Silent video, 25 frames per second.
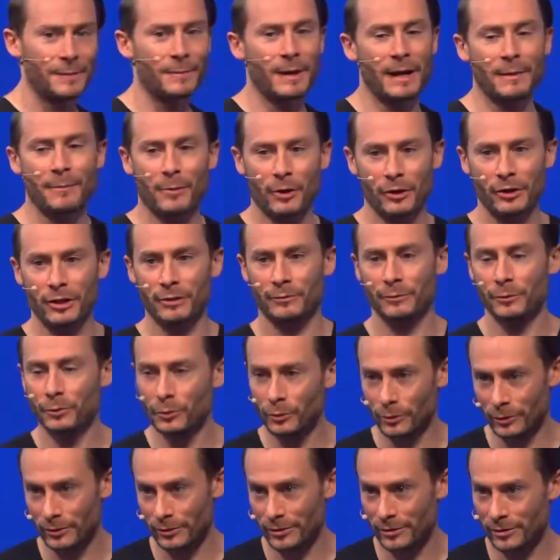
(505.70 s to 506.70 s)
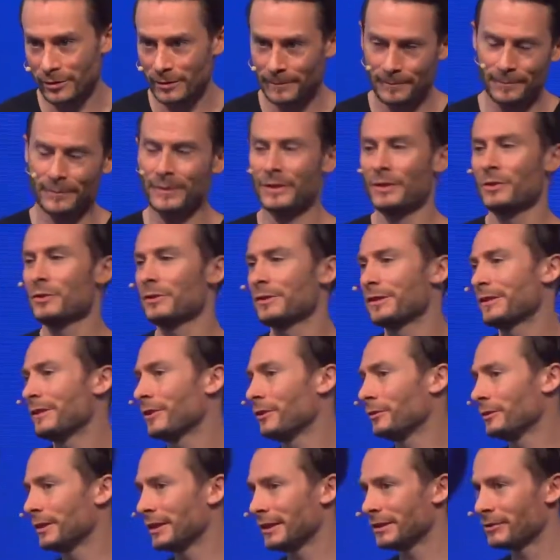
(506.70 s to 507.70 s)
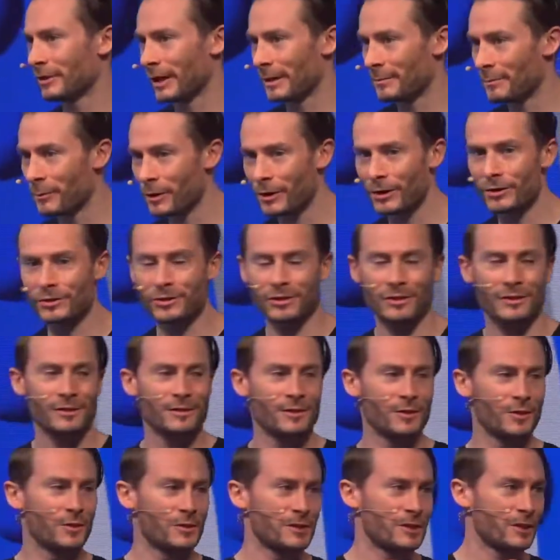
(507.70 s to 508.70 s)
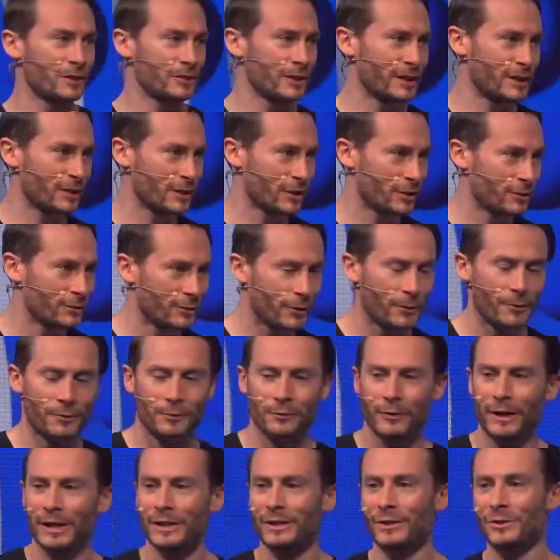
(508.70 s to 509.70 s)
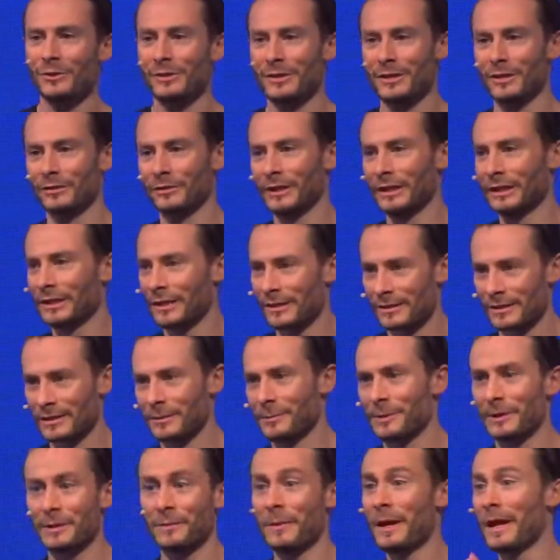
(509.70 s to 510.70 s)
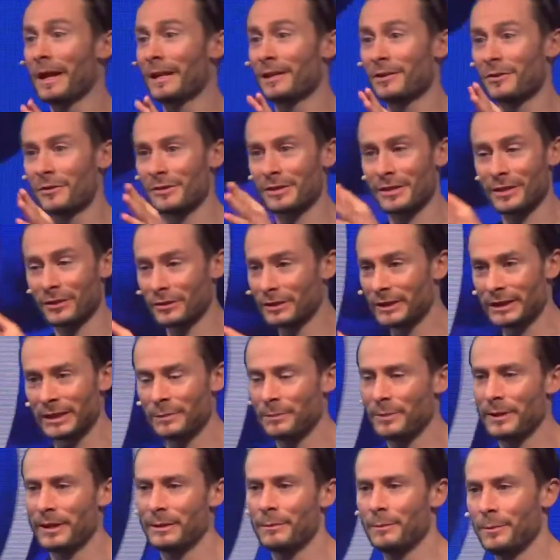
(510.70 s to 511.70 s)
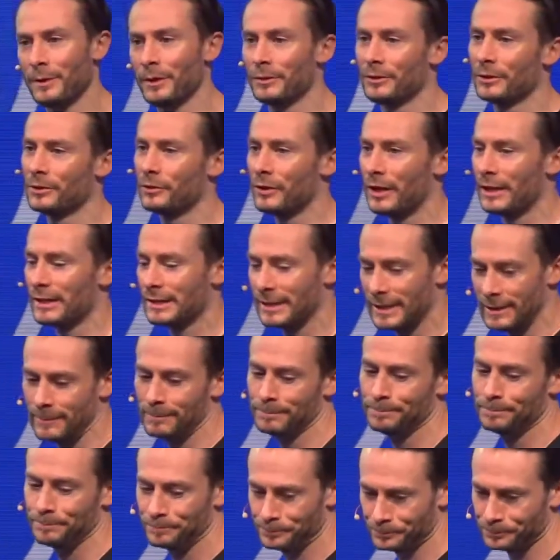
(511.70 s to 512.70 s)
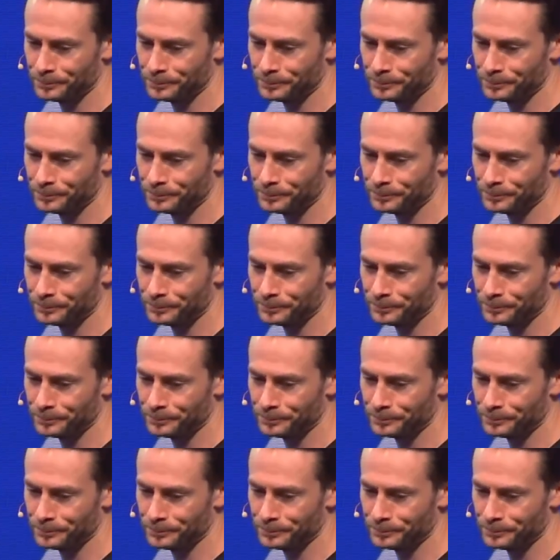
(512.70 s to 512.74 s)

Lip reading: by market rules. You still need great margins, you still need a good growth rate, you still need customer demand, you still need to build a great team.